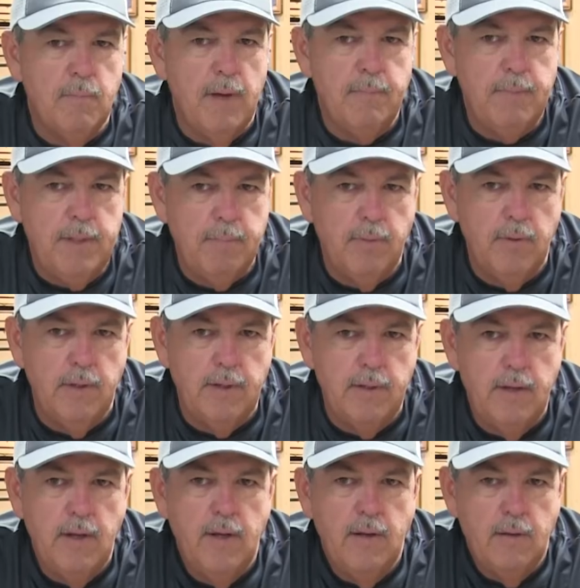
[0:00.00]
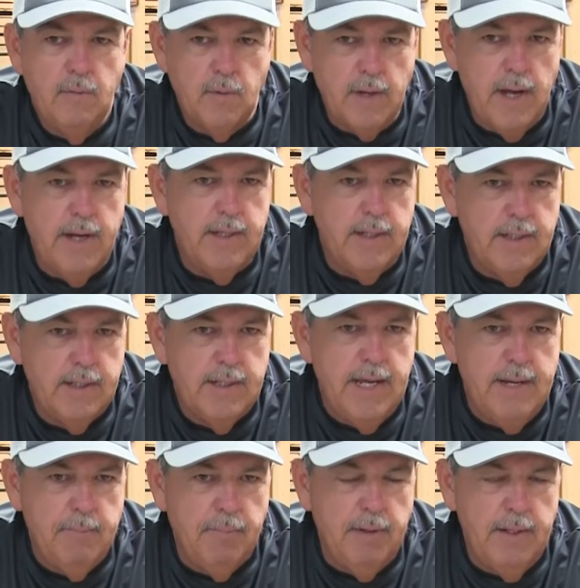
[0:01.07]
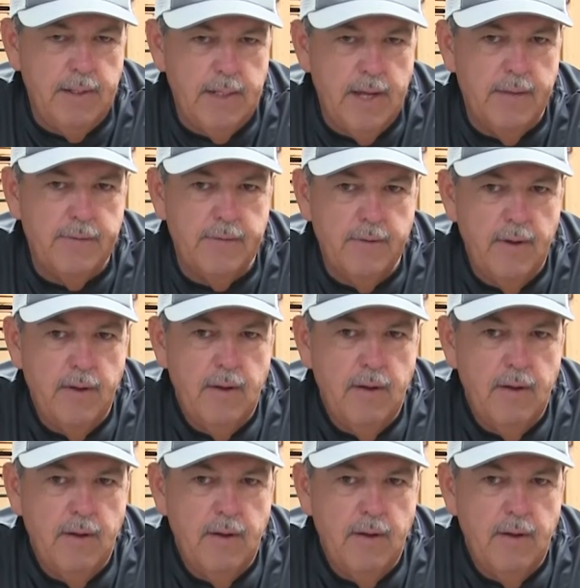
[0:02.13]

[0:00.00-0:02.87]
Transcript: my people and we're kind of getting a game plan together,